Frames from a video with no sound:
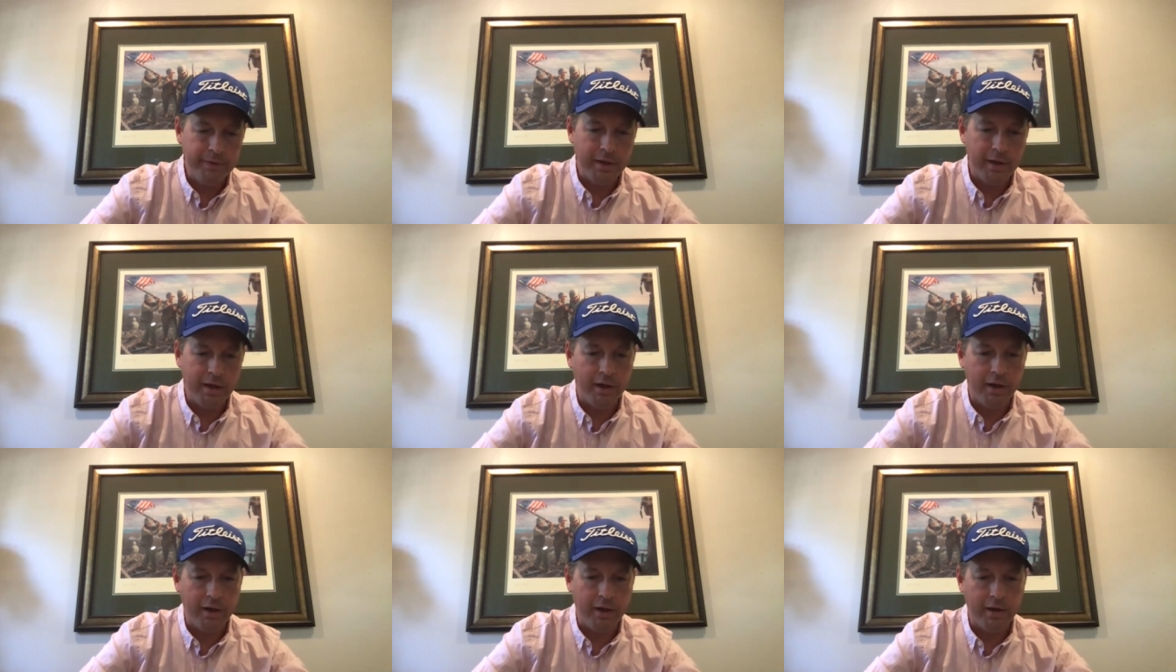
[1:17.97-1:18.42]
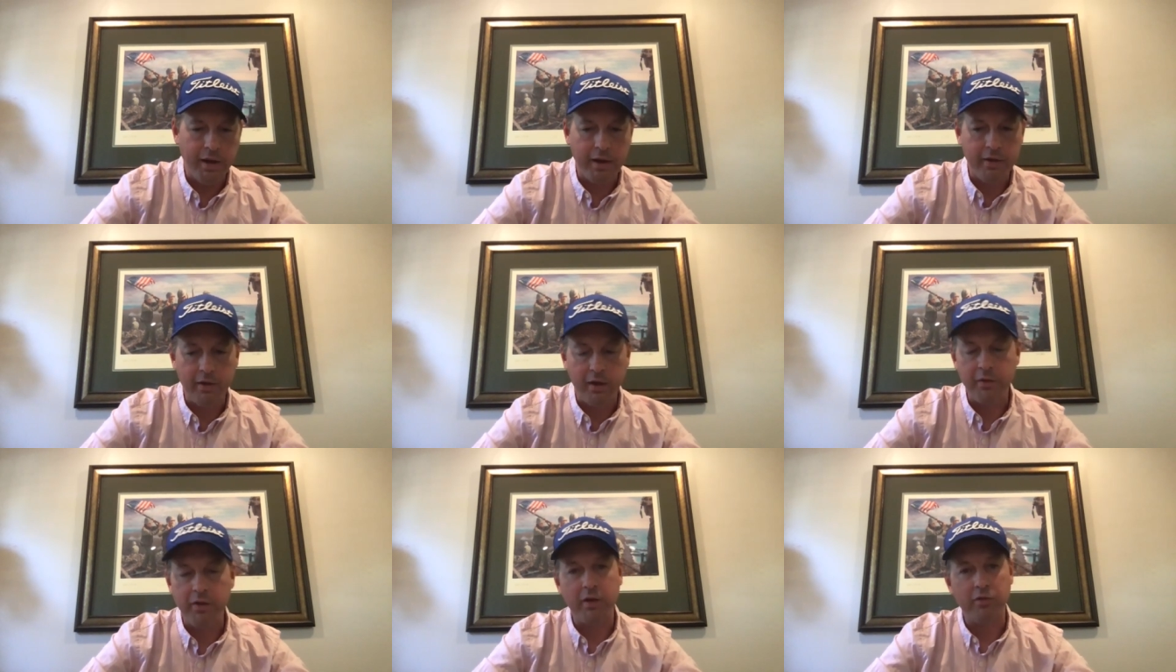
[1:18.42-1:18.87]
Uh,
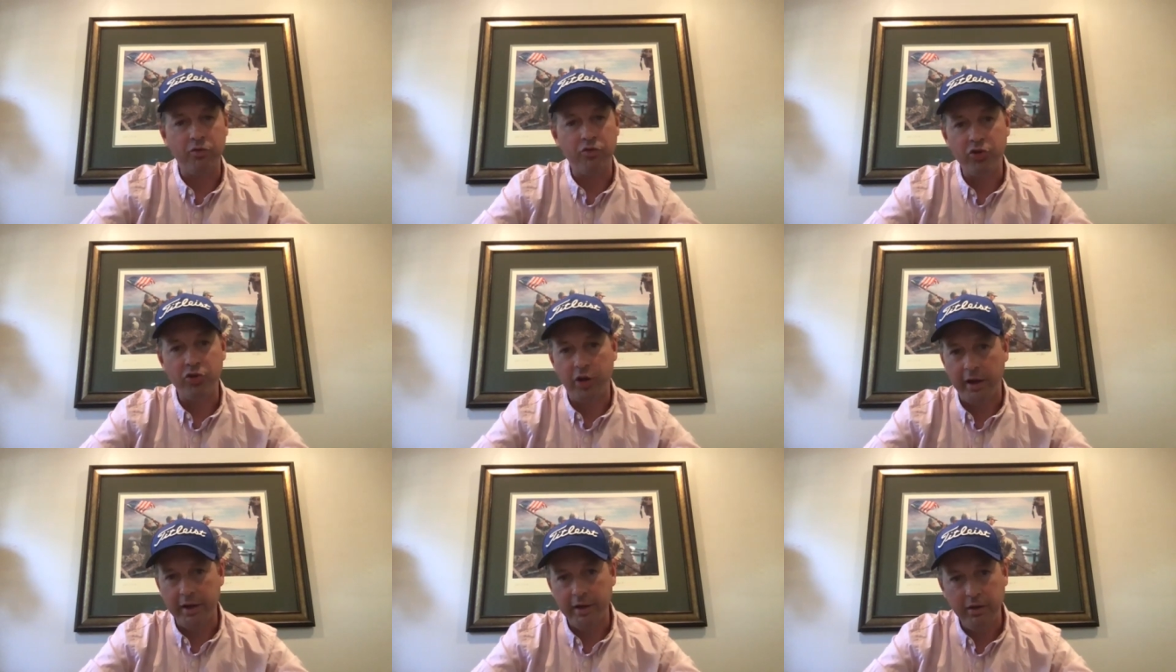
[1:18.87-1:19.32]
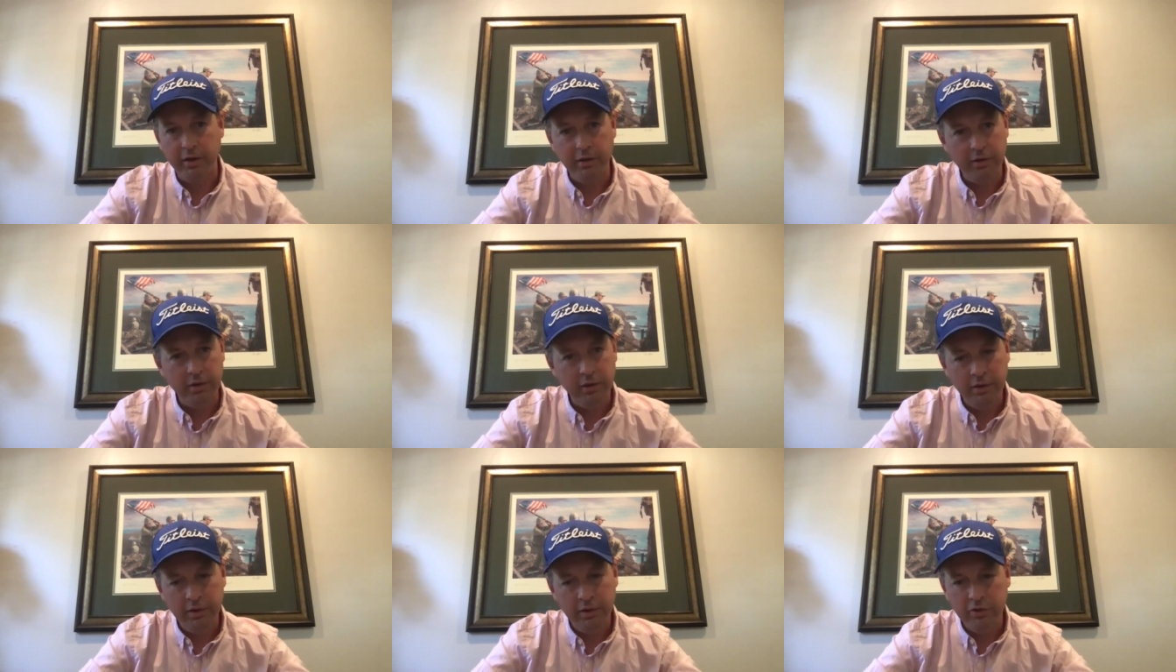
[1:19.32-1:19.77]
I, I think of China.
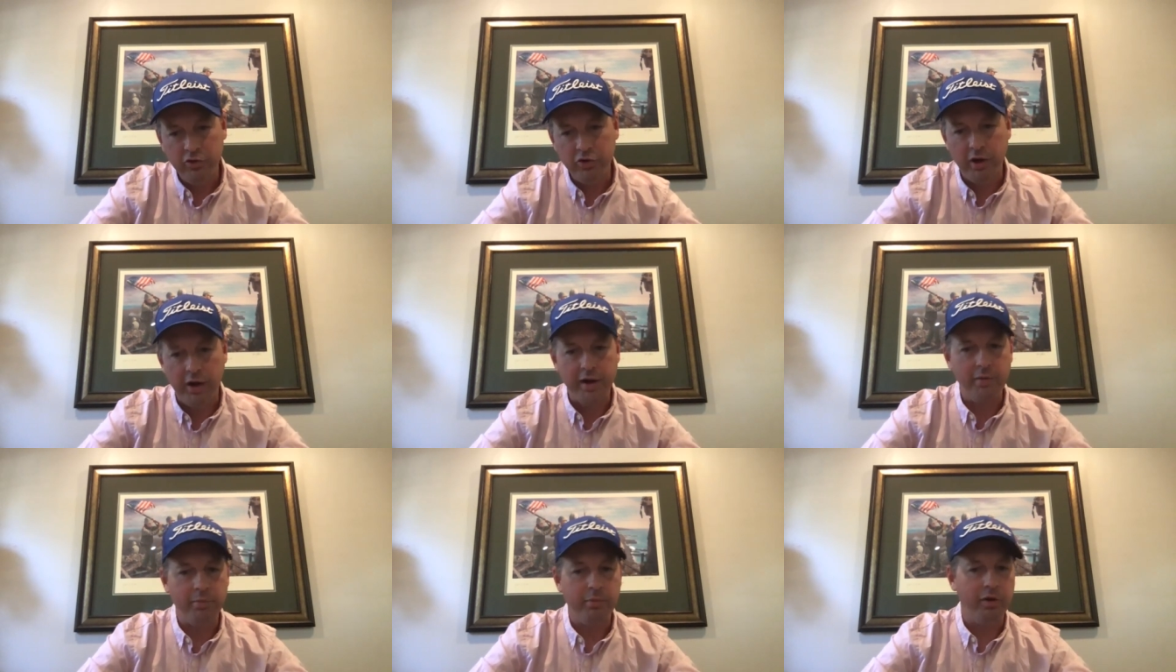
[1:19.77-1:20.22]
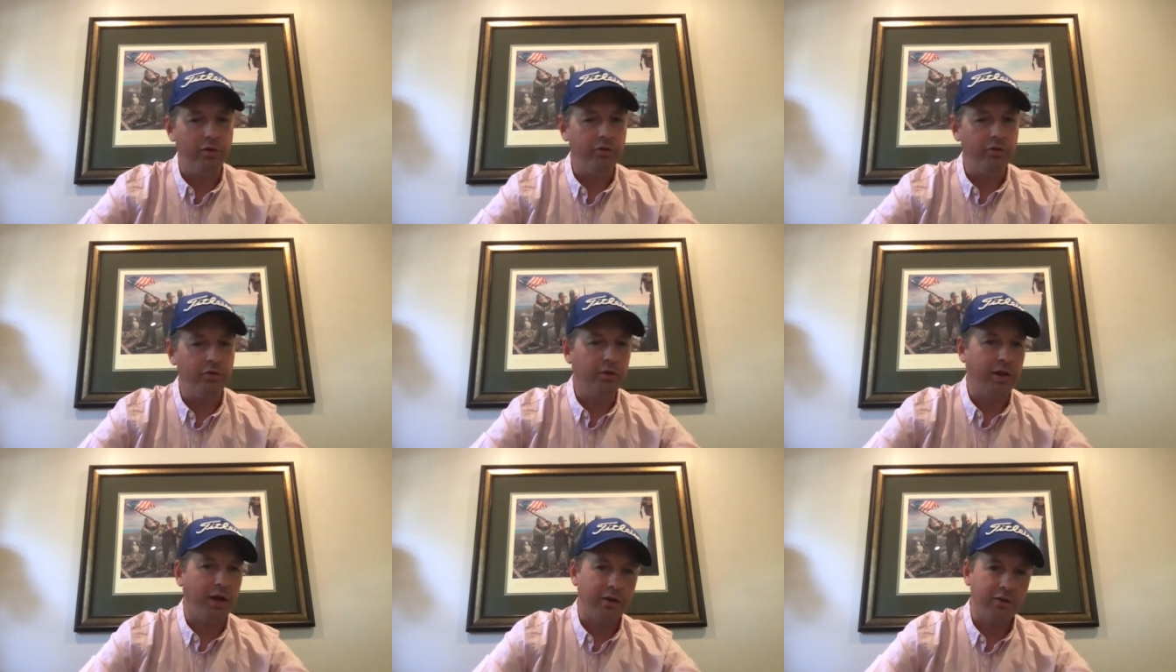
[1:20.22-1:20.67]
China builds a
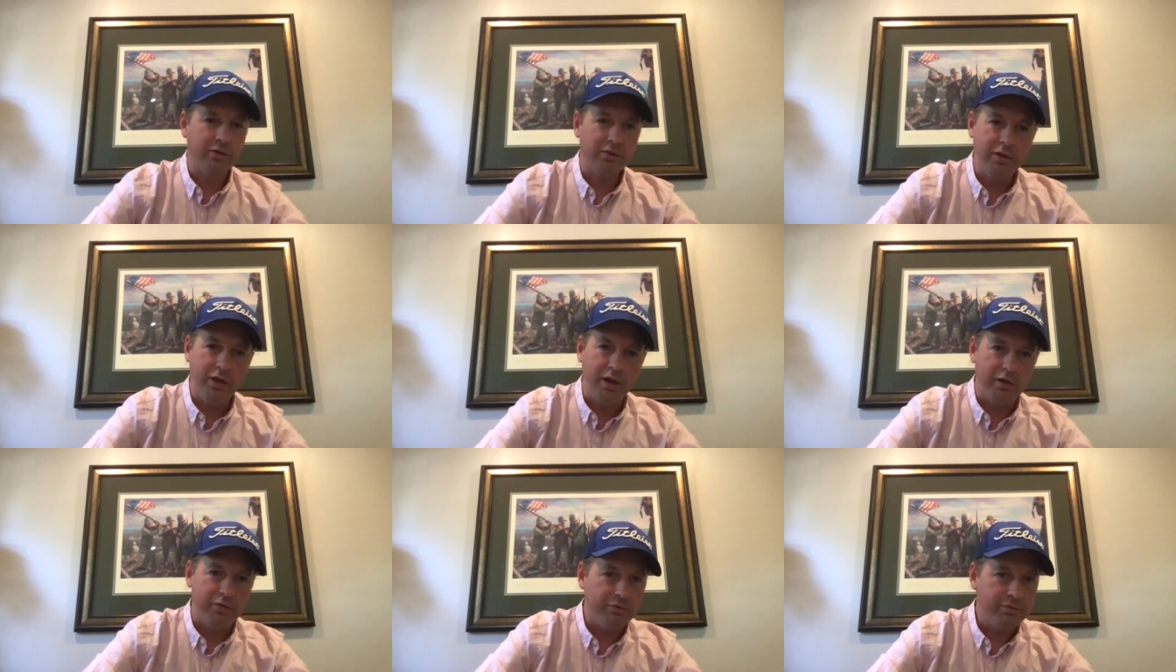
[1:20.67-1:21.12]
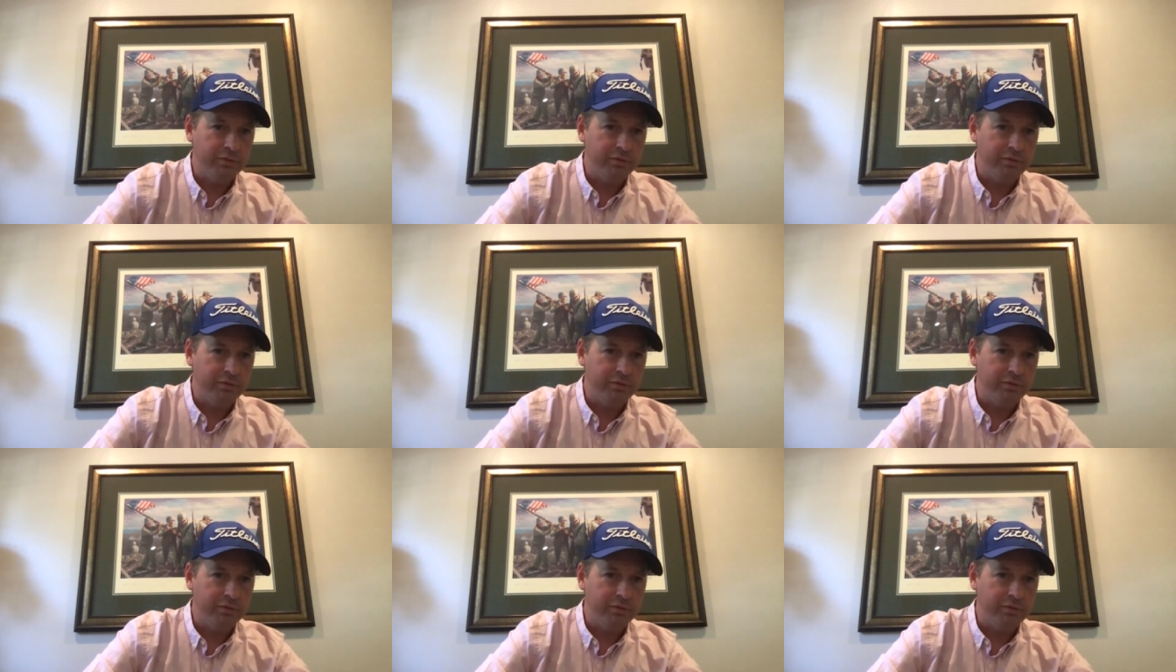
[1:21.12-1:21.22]
lot of stuff.